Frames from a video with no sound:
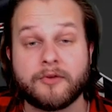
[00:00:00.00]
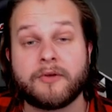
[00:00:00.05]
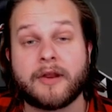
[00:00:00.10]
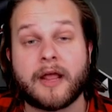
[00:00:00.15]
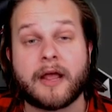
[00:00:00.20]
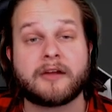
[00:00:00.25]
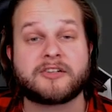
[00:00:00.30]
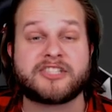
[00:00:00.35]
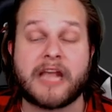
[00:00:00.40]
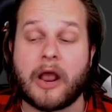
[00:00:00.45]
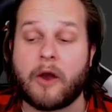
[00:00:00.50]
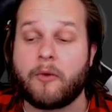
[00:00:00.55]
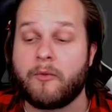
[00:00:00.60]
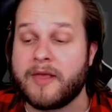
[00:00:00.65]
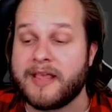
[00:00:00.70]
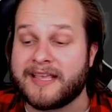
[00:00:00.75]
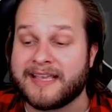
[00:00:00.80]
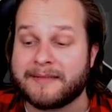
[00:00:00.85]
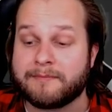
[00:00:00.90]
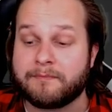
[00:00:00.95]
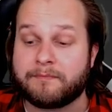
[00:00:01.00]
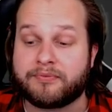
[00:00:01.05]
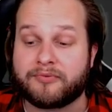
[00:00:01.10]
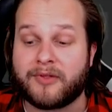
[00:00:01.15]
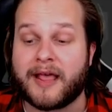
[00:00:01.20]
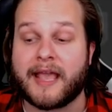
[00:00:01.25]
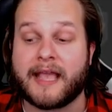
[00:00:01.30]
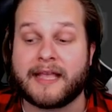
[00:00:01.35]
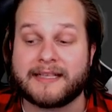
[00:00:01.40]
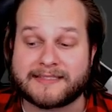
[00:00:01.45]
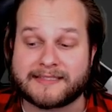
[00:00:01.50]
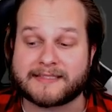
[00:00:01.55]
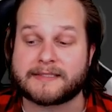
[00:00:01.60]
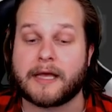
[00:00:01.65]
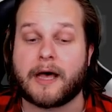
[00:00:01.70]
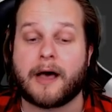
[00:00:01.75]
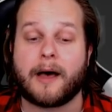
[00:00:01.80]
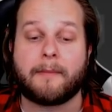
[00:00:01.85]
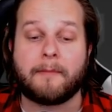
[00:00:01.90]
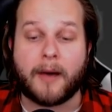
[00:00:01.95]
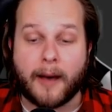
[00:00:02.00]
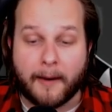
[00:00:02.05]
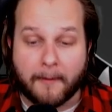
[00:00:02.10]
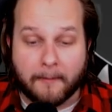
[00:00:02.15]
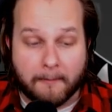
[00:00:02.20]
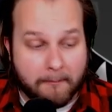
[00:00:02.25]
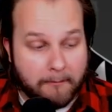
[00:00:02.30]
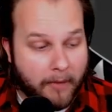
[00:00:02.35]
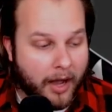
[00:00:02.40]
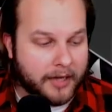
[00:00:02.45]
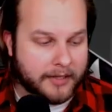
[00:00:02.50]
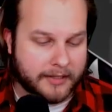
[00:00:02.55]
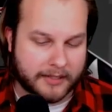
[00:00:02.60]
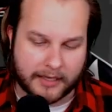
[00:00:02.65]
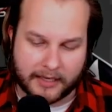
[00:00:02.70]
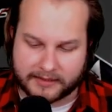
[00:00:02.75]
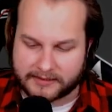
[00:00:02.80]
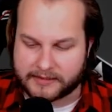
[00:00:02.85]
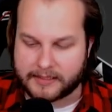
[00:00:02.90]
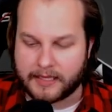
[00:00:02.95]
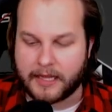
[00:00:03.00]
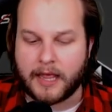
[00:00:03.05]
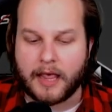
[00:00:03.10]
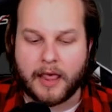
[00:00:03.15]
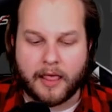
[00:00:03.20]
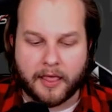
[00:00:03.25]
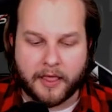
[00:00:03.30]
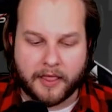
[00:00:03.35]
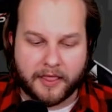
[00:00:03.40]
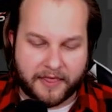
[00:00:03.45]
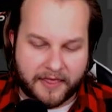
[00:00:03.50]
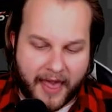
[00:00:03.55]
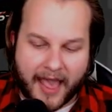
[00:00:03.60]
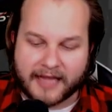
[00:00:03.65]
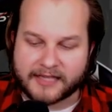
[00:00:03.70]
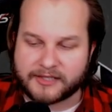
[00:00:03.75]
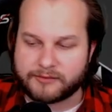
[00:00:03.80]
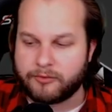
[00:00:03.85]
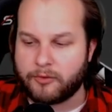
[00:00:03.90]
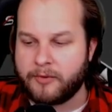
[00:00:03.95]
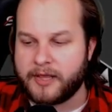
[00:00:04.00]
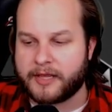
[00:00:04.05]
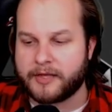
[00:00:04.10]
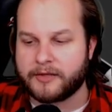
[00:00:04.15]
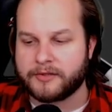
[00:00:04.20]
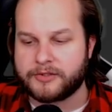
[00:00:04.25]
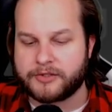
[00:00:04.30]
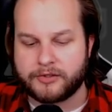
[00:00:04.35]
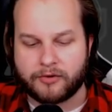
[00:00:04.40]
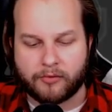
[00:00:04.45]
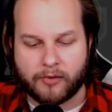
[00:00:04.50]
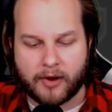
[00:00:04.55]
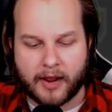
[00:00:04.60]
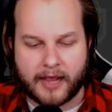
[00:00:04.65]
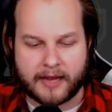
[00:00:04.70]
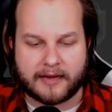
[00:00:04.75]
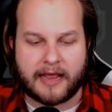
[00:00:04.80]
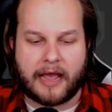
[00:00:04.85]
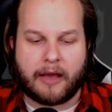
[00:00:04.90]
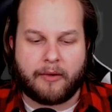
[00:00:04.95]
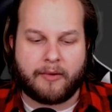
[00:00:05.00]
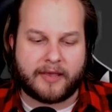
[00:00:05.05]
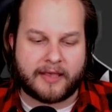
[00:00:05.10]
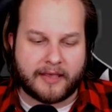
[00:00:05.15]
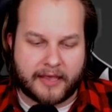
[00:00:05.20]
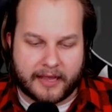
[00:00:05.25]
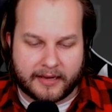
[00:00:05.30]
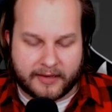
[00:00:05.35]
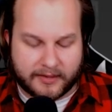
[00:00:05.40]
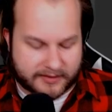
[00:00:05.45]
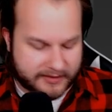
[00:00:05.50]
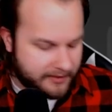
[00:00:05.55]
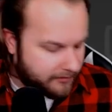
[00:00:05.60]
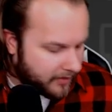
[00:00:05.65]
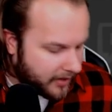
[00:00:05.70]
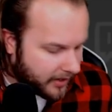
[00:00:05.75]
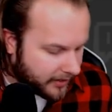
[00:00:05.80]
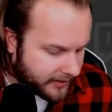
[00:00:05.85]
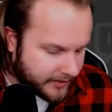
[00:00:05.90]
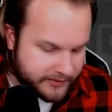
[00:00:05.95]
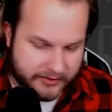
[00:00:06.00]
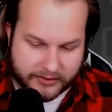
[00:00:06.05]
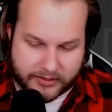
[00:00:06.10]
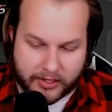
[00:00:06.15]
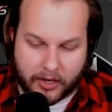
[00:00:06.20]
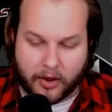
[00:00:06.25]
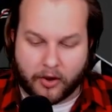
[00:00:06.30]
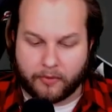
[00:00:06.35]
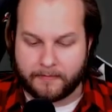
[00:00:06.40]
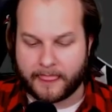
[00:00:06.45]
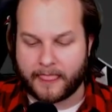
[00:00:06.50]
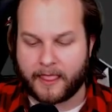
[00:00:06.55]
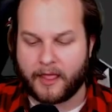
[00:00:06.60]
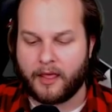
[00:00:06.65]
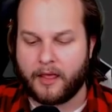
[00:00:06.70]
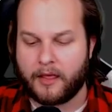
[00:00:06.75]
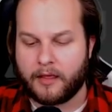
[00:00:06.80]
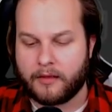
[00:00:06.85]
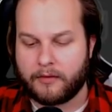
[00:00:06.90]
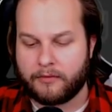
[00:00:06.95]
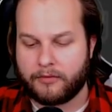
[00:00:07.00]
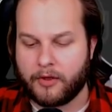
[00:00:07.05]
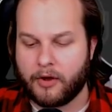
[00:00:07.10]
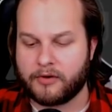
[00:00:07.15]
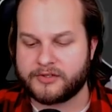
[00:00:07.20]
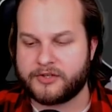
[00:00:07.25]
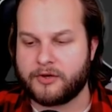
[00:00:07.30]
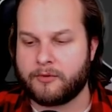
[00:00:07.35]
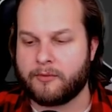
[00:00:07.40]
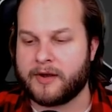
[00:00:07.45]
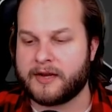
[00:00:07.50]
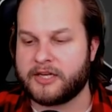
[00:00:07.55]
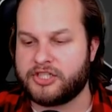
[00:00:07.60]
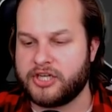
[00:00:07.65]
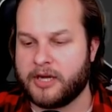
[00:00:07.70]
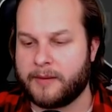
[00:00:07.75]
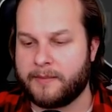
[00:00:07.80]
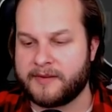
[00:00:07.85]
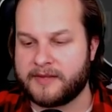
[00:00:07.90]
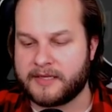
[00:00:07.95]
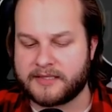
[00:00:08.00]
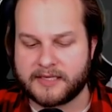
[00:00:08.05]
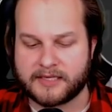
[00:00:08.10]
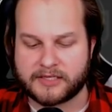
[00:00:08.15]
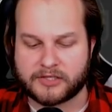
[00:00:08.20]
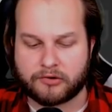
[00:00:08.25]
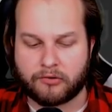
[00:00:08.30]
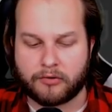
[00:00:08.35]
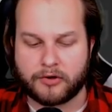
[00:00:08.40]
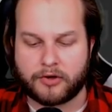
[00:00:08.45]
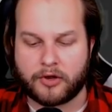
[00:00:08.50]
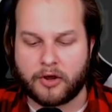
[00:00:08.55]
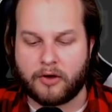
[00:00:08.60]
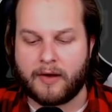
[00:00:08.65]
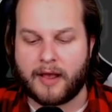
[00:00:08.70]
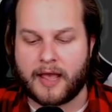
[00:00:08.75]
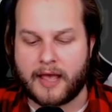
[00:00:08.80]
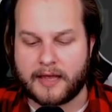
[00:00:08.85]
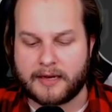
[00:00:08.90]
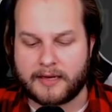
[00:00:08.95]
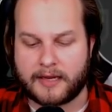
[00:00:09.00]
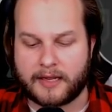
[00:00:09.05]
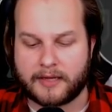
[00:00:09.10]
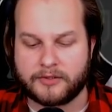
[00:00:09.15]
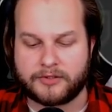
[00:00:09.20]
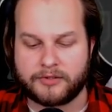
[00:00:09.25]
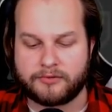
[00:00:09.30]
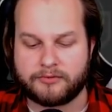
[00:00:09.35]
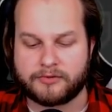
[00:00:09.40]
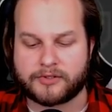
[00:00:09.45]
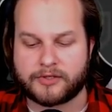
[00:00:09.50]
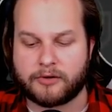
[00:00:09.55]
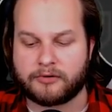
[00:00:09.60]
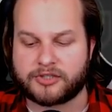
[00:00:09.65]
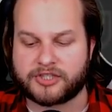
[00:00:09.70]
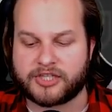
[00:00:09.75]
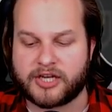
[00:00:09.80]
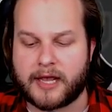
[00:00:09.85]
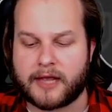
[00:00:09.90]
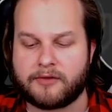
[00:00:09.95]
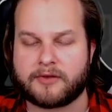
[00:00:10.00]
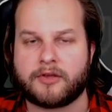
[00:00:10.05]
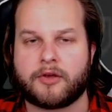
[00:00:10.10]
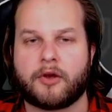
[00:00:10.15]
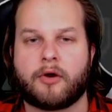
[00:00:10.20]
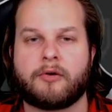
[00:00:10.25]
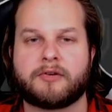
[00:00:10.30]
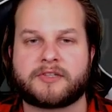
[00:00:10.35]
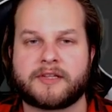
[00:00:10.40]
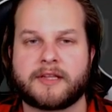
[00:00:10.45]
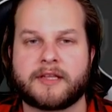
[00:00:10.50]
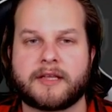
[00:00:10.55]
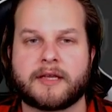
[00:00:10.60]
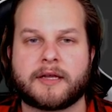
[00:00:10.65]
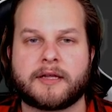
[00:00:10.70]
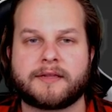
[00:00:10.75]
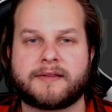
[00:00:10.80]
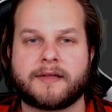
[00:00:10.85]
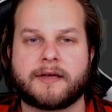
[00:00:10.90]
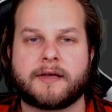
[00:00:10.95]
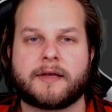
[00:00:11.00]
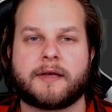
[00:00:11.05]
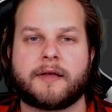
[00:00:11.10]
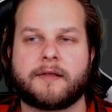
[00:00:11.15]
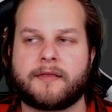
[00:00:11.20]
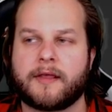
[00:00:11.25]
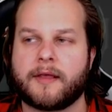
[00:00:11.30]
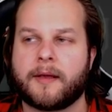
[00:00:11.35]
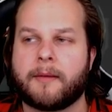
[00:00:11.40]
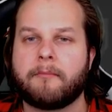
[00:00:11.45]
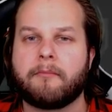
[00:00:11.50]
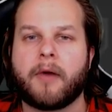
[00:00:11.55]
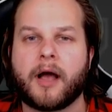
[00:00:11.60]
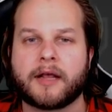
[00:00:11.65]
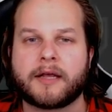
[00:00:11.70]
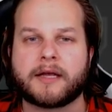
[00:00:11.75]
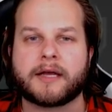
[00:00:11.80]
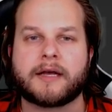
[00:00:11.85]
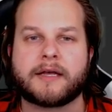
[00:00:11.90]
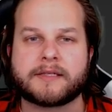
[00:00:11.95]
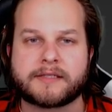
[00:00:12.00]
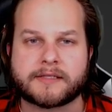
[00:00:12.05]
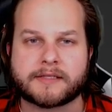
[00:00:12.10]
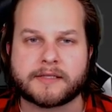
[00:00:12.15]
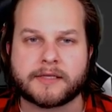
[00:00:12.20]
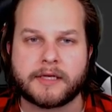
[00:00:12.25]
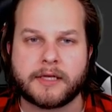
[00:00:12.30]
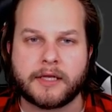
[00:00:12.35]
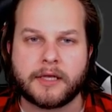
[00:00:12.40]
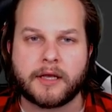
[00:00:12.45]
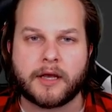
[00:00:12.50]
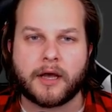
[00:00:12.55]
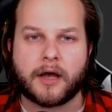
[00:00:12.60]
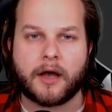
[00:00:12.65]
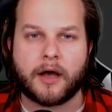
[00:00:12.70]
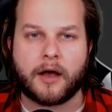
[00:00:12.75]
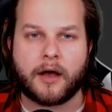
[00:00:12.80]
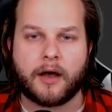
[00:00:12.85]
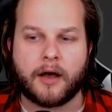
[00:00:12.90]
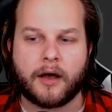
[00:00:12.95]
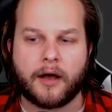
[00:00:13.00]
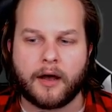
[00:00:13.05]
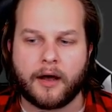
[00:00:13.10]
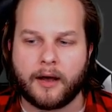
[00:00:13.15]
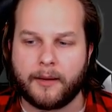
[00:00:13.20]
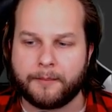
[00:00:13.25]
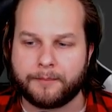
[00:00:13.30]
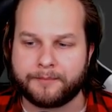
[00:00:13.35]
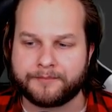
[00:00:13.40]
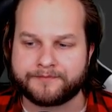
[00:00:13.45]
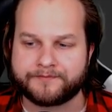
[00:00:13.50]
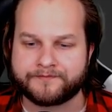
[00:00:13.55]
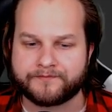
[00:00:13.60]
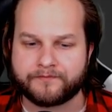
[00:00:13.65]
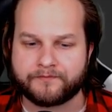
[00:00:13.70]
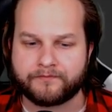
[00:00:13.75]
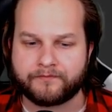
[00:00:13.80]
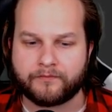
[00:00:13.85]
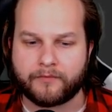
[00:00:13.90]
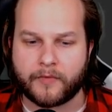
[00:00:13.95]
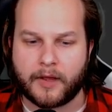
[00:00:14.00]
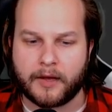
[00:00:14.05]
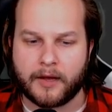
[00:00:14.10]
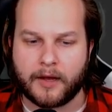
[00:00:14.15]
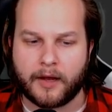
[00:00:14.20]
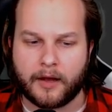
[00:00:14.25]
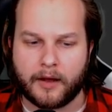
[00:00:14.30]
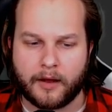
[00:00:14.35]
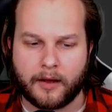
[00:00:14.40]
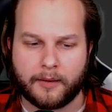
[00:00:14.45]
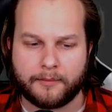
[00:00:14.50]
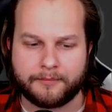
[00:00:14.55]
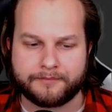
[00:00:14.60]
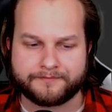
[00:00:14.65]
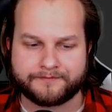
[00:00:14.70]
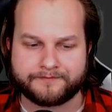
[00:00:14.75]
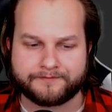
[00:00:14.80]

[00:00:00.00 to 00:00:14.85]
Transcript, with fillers: now, chat? We can play some Among Us. That's what we can do right now. We can get into some Among Us. So, those you want to jump in the Discord, go ahead and do so, chat. You can go into the uh, the the Among Us um, um,